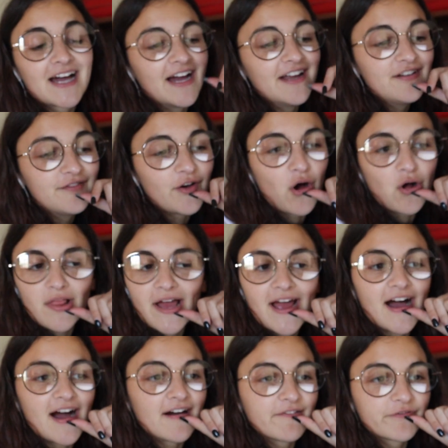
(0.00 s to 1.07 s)
kind of all I
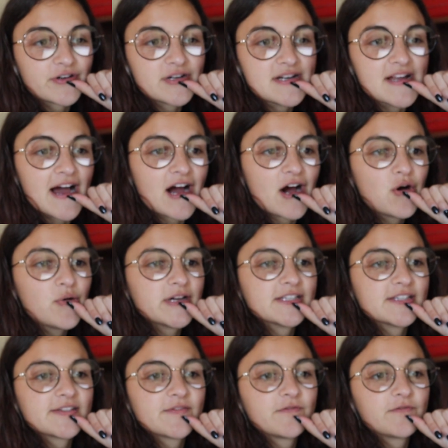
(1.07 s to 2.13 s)
have for now.
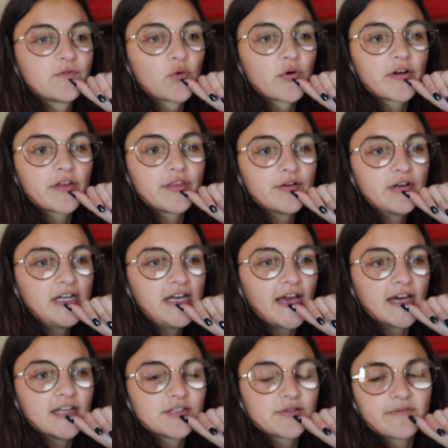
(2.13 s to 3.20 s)
It's
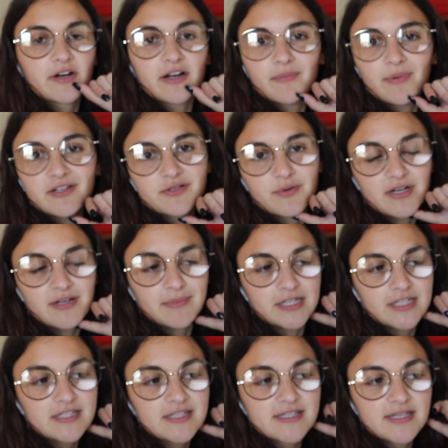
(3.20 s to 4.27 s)
4.38, so I've got about 20
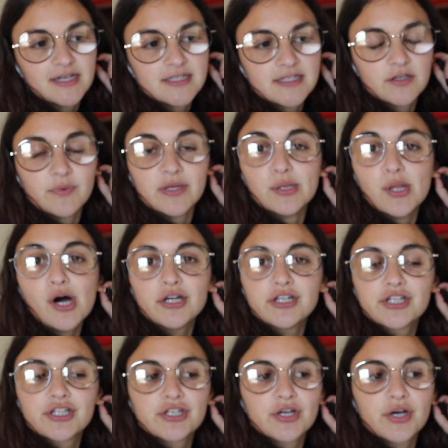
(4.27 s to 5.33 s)
minutes until until we
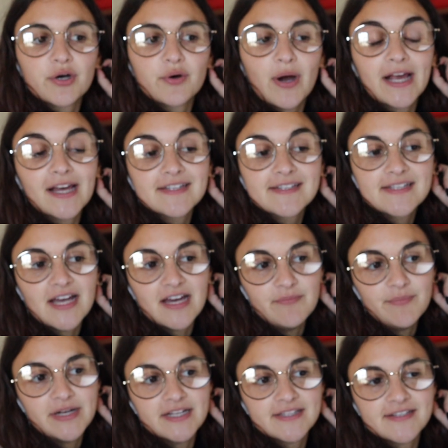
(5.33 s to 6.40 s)
launch. So I guess 10
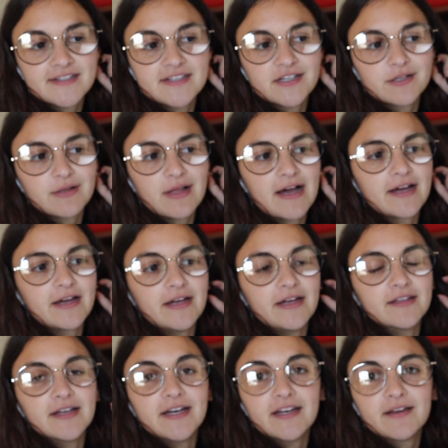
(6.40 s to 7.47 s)
minutes until I
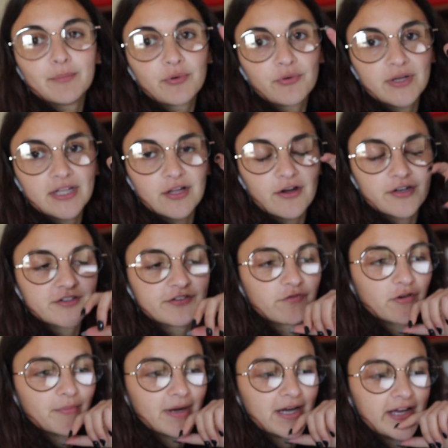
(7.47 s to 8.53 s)
like pre-launch
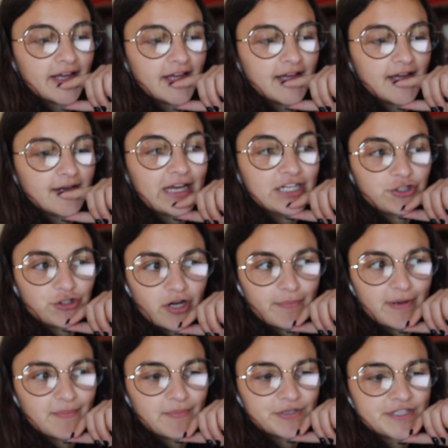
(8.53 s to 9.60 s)
for my Patreon
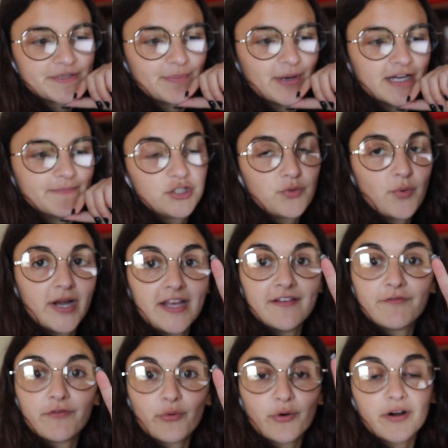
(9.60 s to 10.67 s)
members, but 20
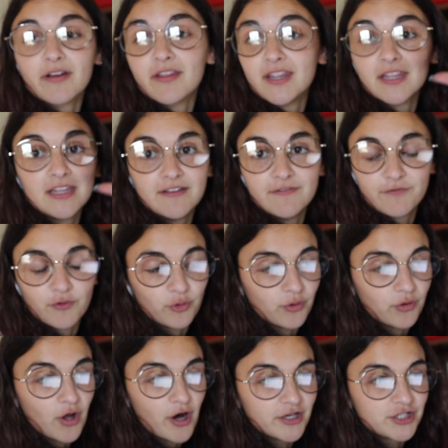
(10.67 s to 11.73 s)
for the full
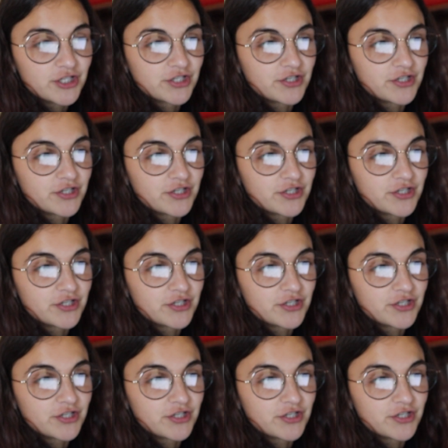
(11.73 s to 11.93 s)
launch.